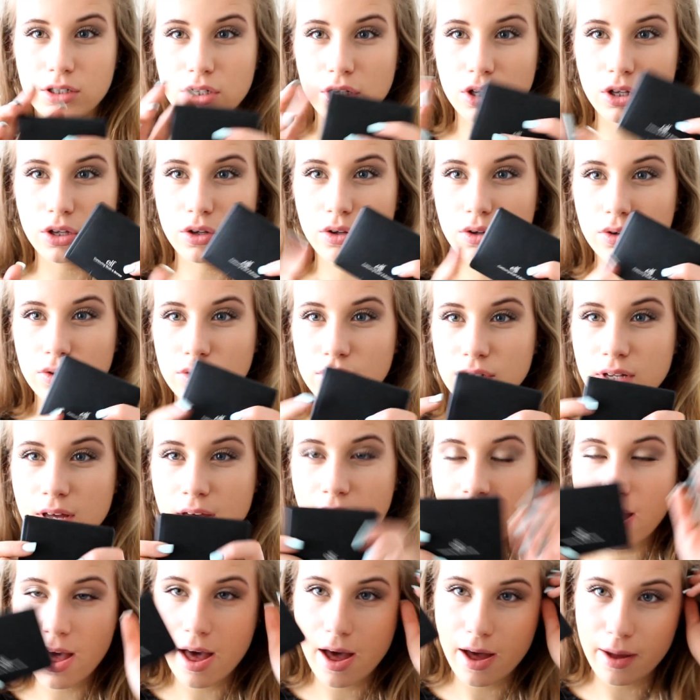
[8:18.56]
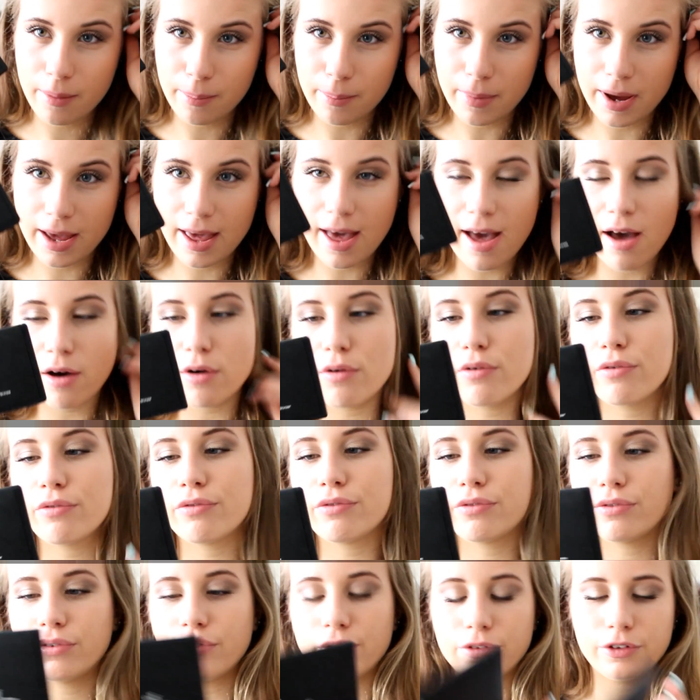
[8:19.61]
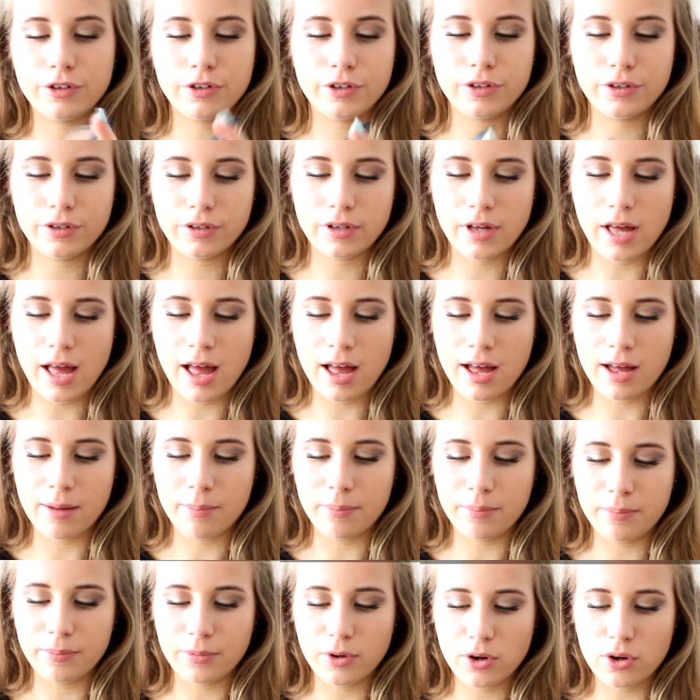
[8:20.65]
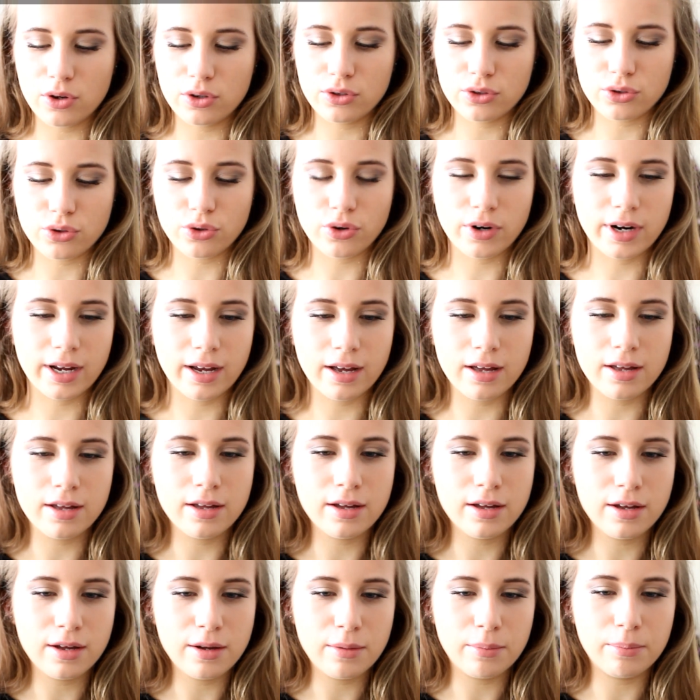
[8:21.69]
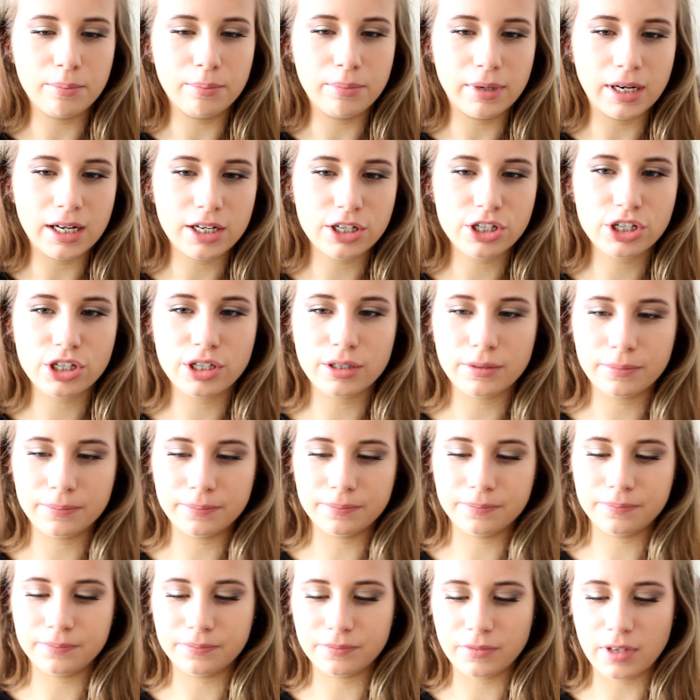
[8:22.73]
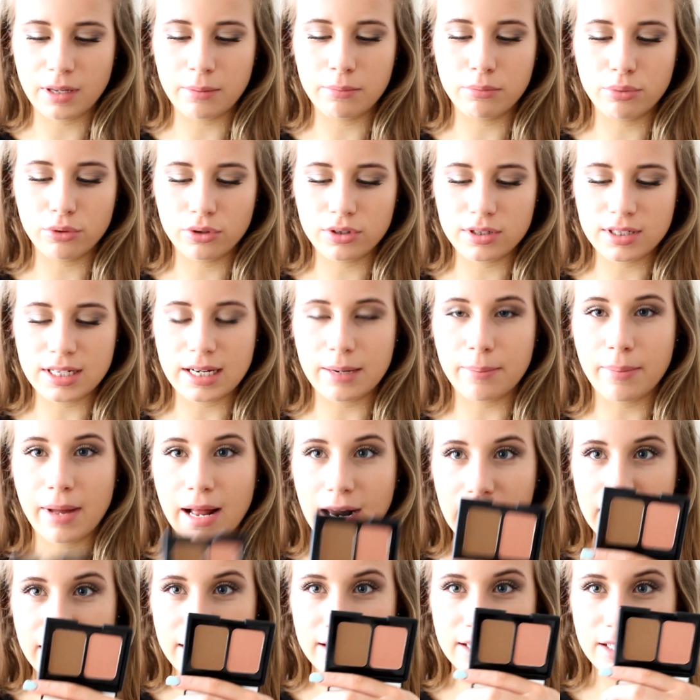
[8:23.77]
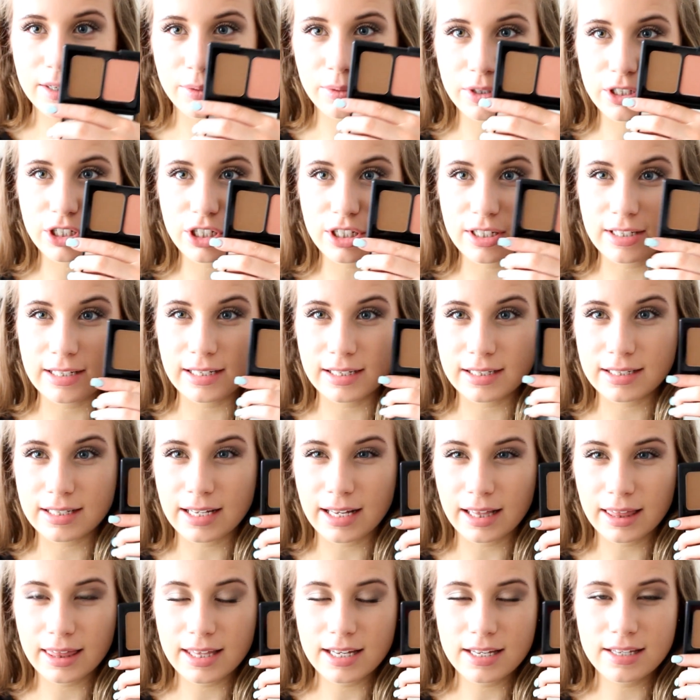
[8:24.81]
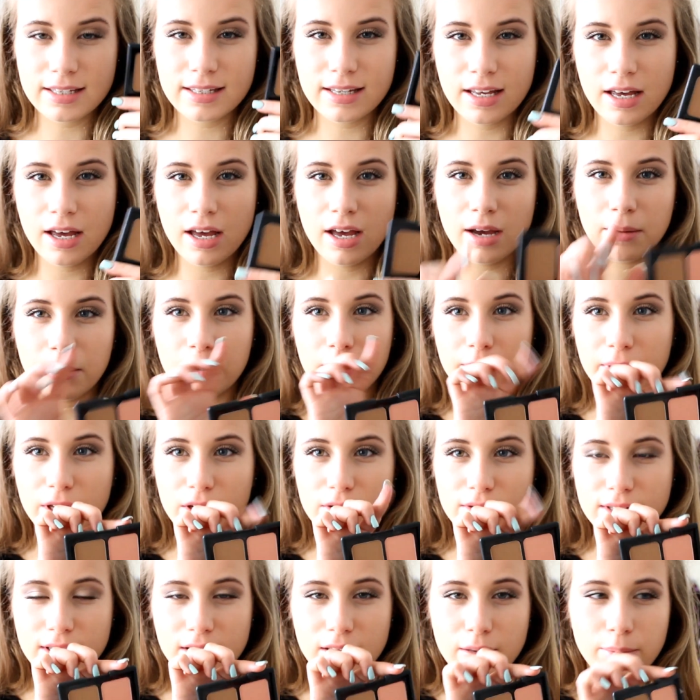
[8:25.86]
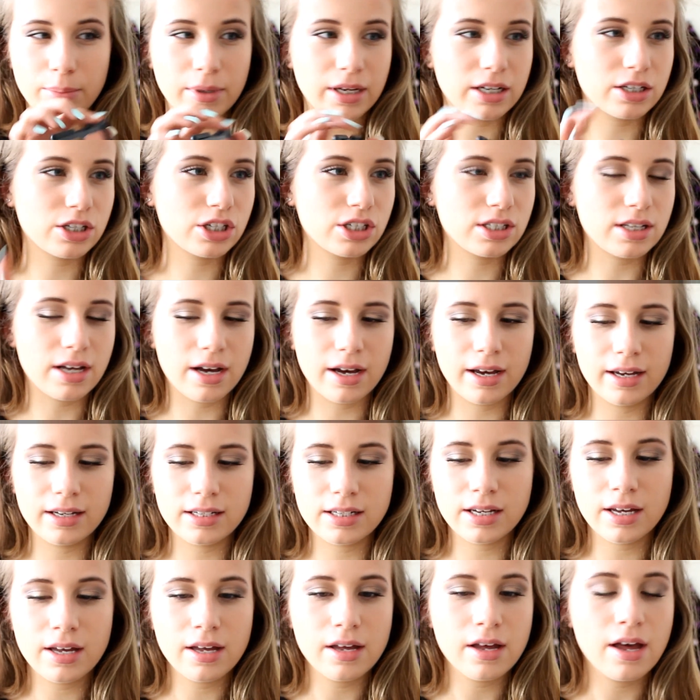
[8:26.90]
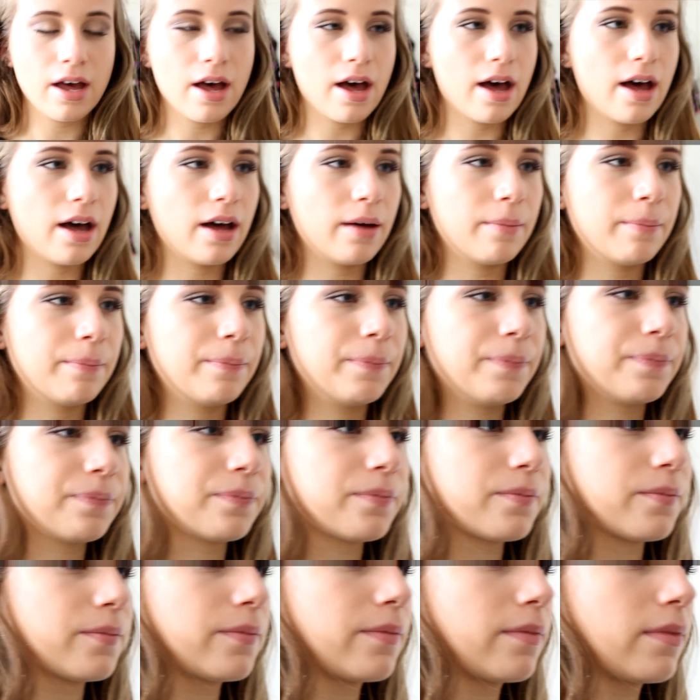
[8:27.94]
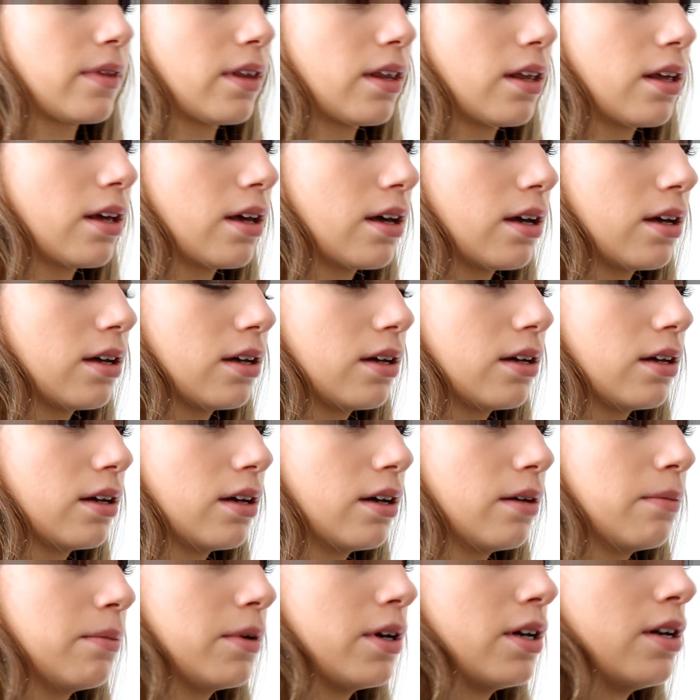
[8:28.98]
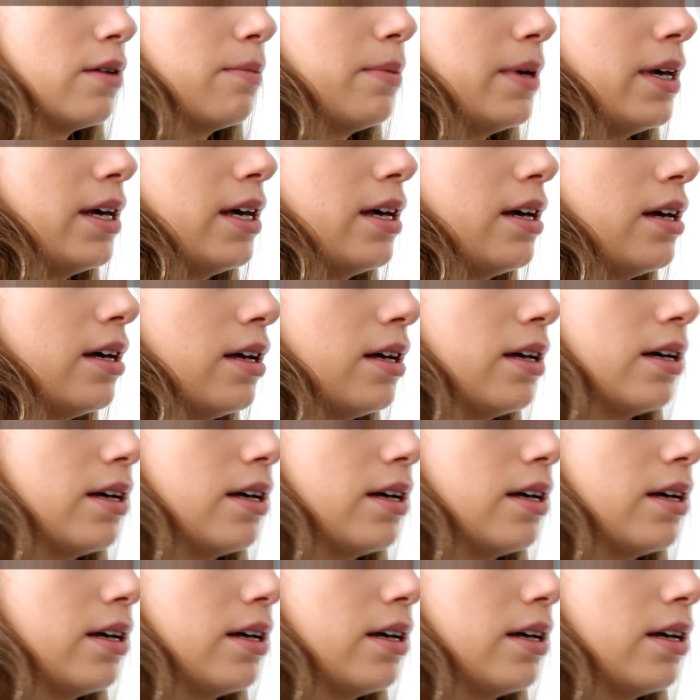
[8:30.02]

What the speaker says: to use my e.l.f. contouring blush and bronzing palette, which just looks like this. I'm going to be using the blush side. I'm going to be